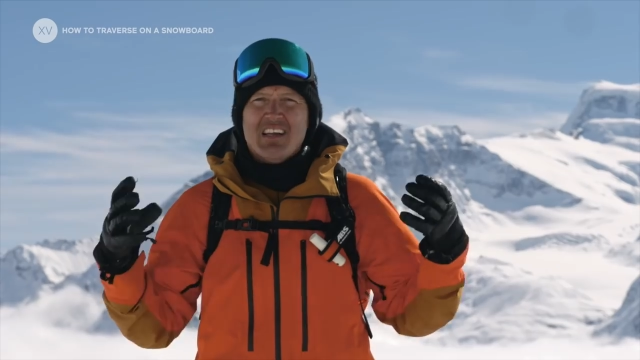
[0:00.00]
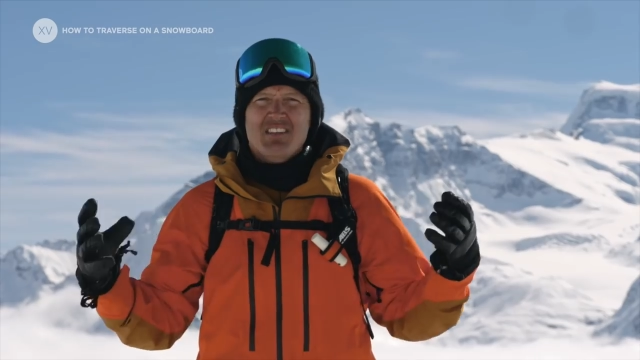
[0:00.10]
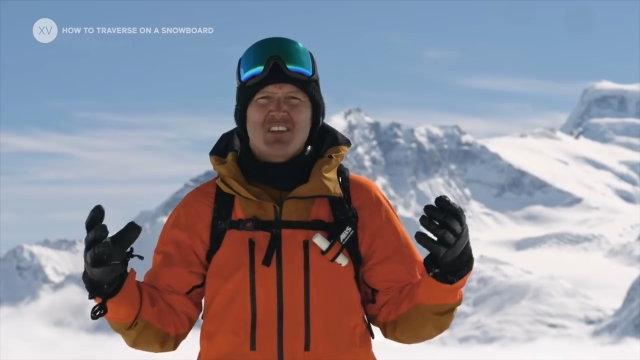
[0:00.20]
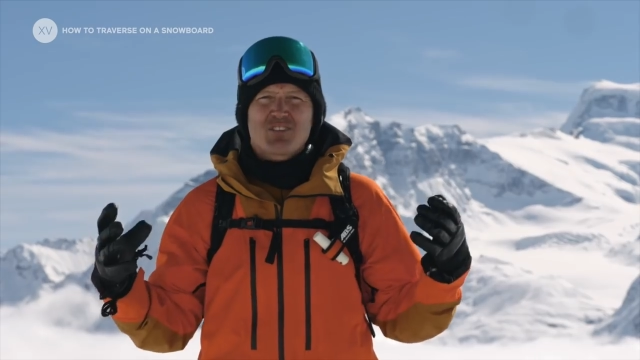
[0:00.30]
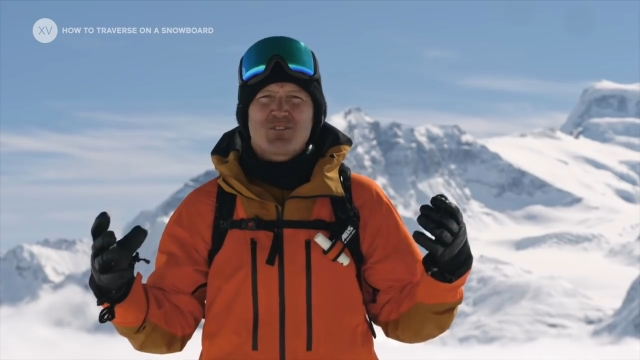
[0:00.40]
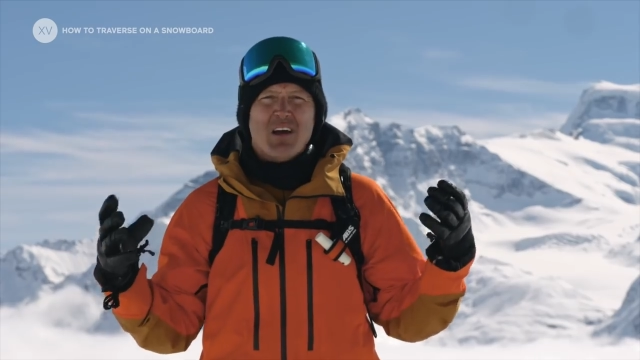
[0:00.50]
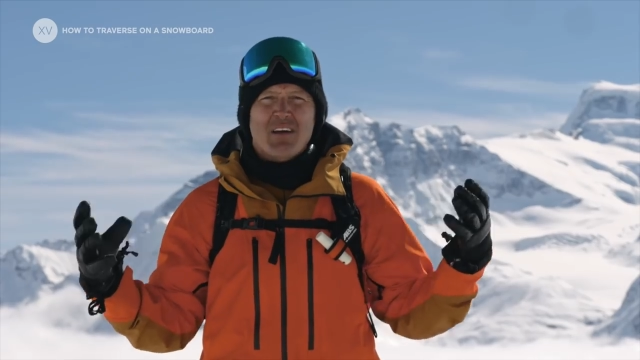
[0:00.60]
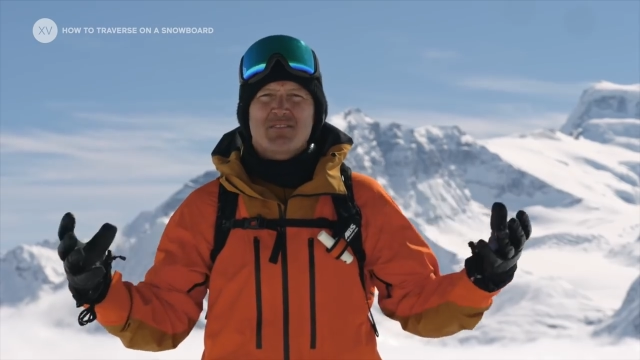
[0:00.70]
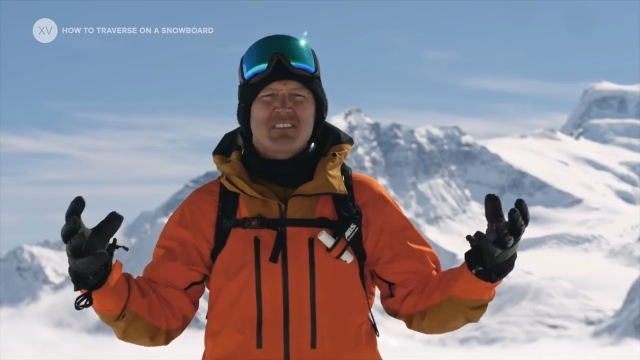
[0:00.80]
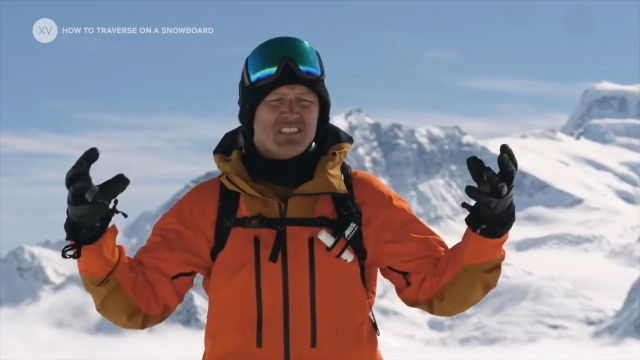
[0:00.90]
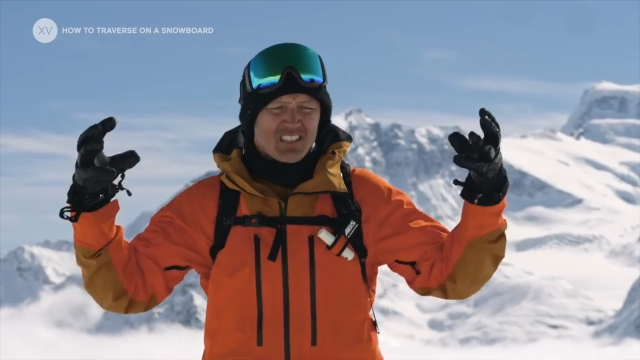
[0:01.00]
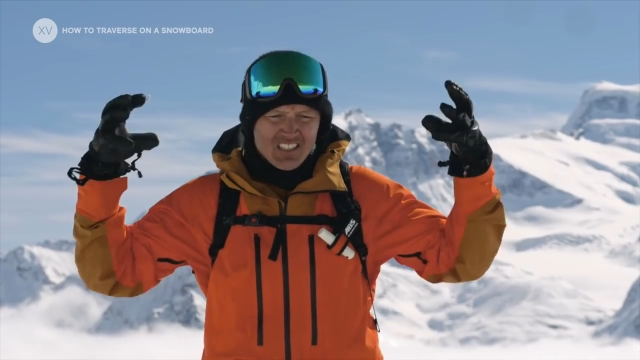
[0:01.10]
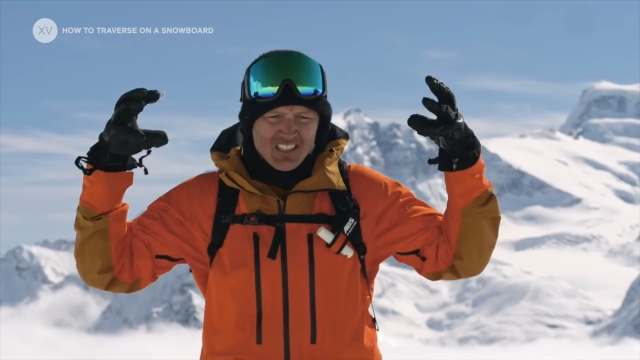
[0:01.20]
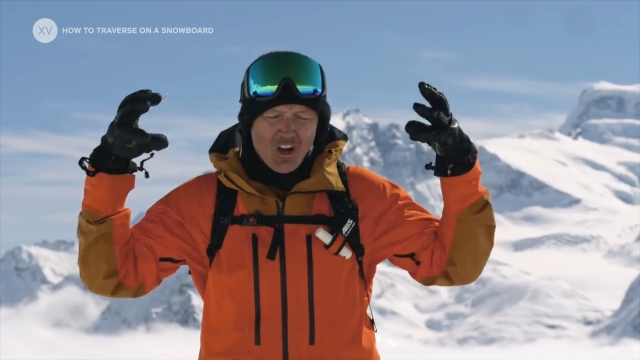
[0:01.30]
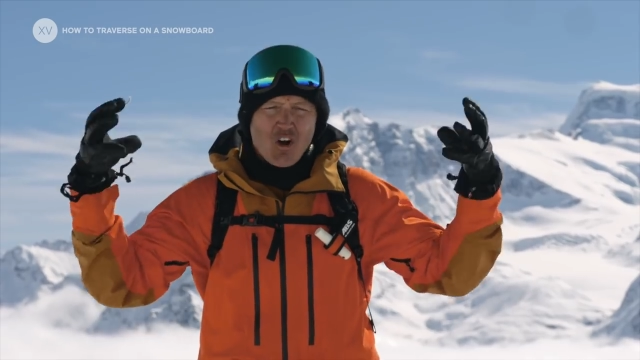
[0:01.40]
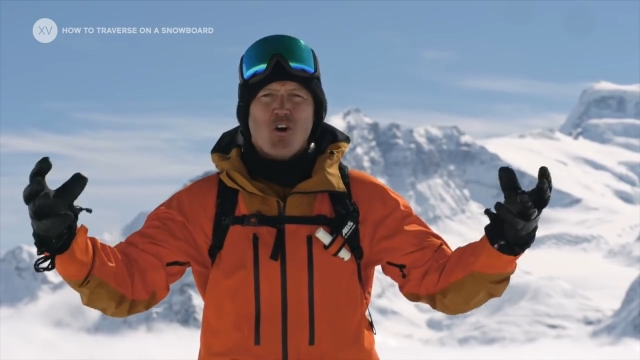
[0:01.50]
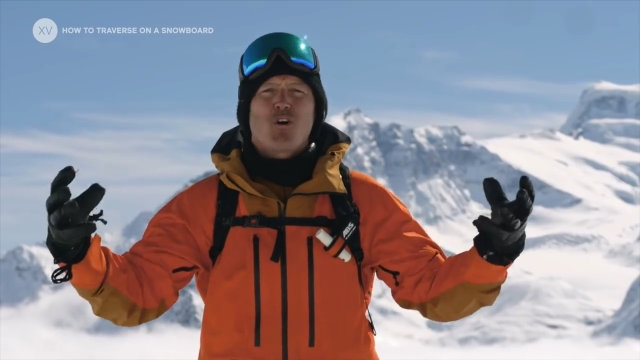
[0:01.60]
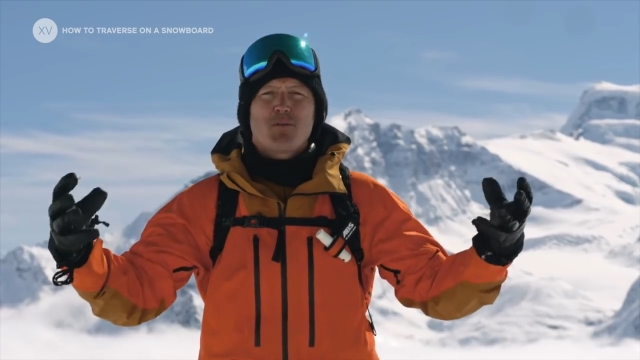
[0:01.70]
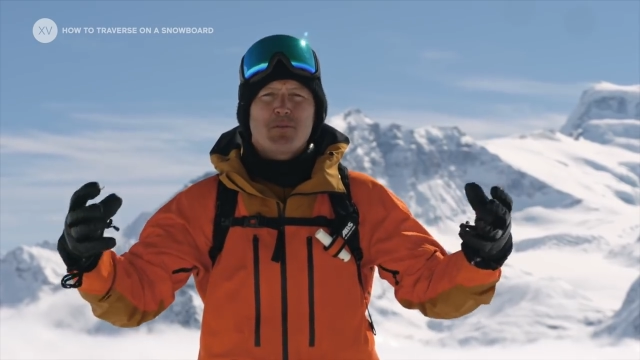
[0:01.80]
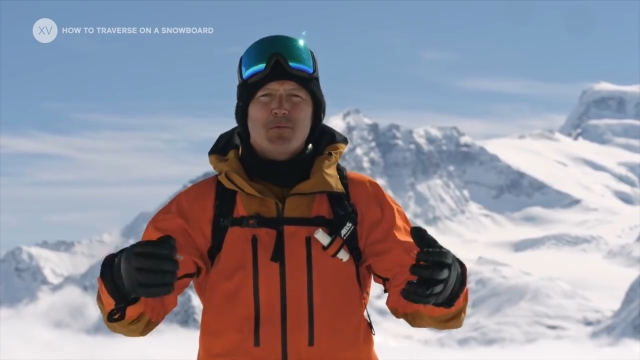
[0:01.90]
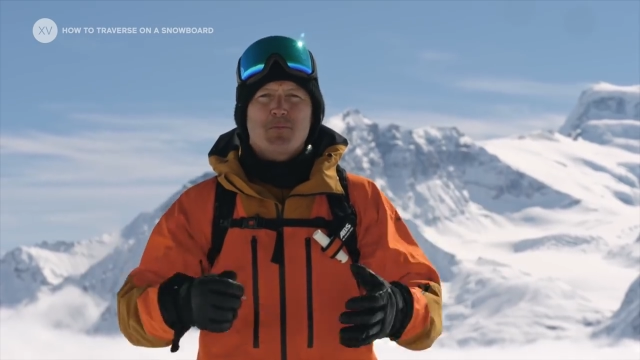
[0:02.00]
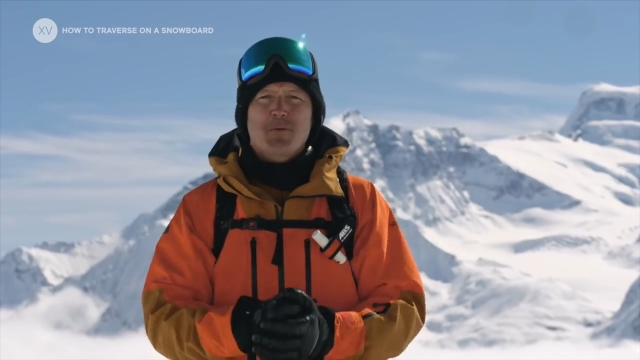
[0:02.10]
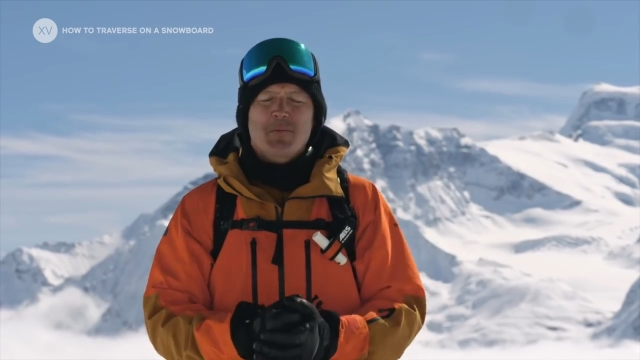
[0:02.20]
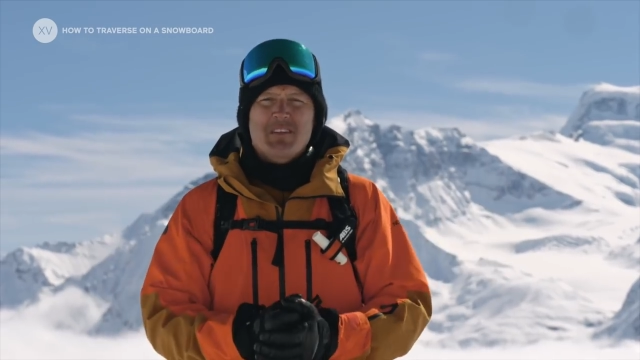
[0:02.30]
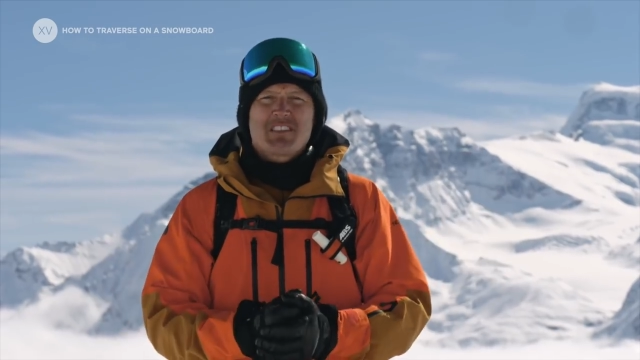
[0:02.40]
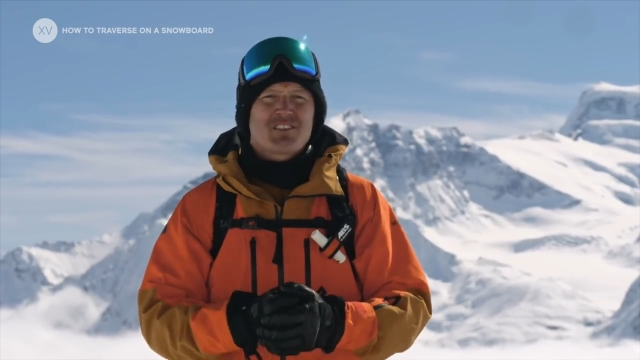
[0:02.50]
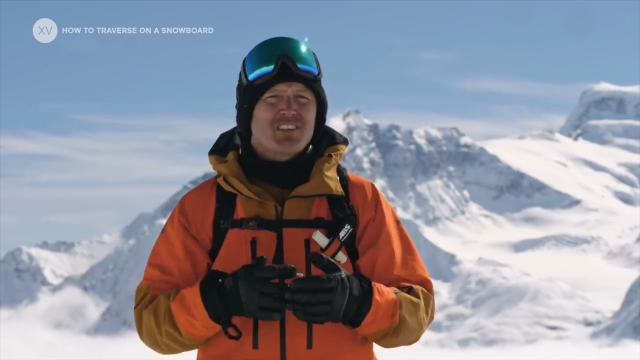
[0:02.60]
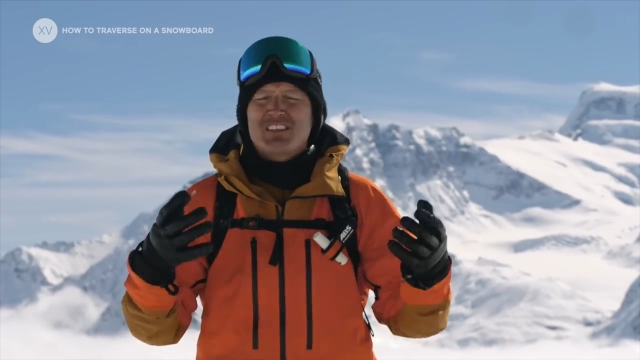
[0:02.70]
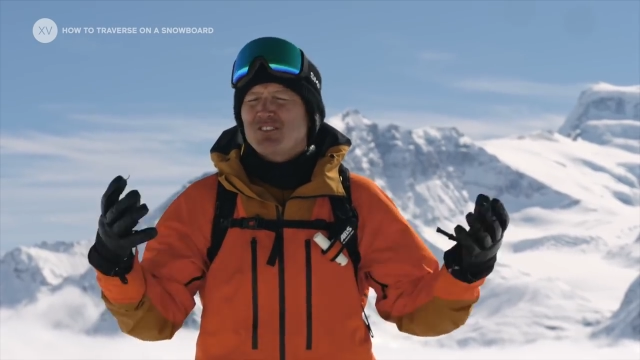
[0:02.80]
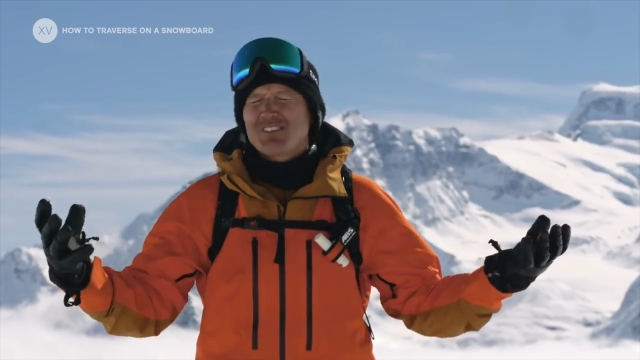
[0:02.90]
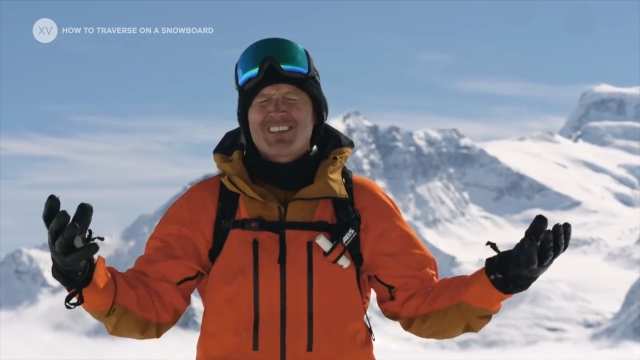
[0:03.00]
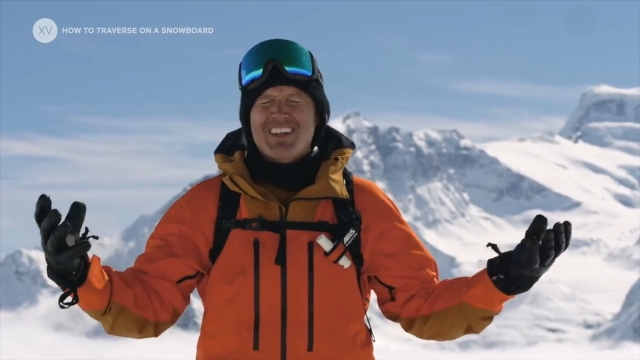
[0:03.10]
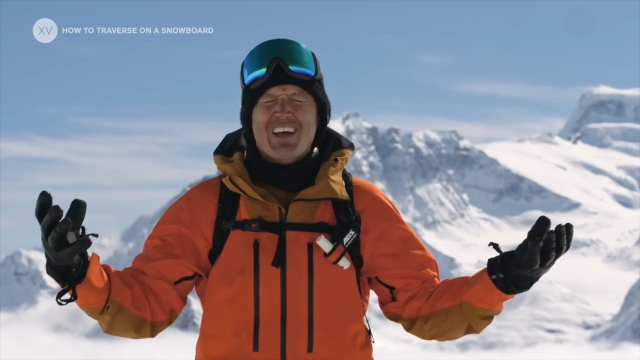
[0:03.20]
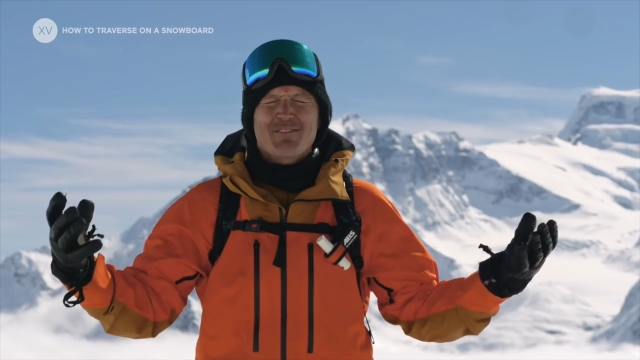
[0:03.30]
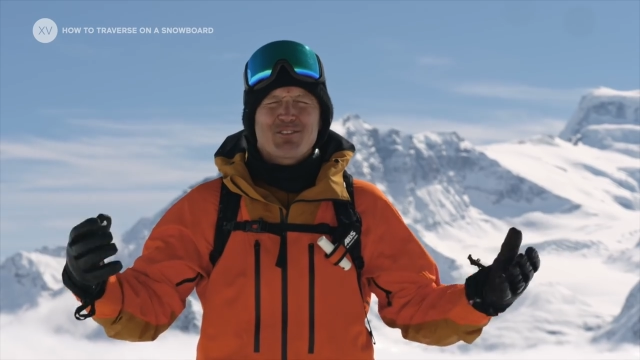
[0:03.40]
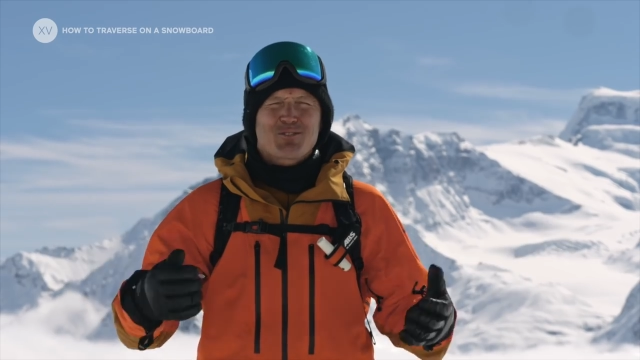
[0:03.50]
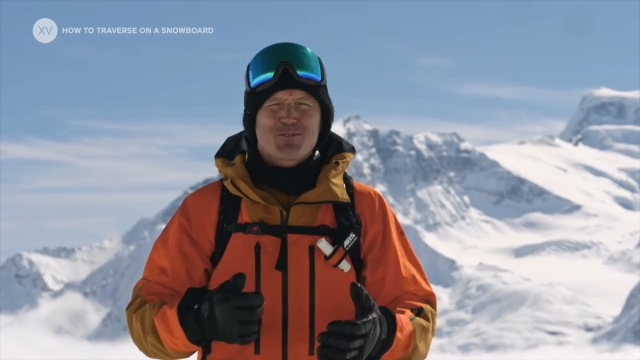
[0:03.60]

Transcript: and not to have these horrible moments so that you can have a